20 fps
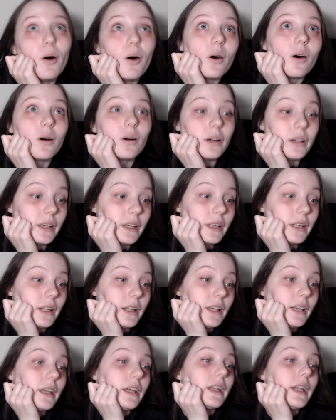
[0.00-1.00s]
all,
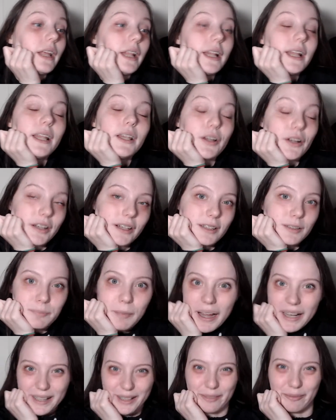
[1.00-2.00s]
and in the darkness
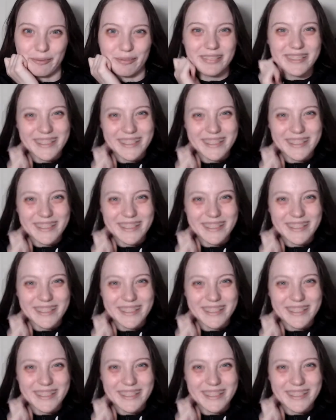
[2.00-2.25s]
bind them.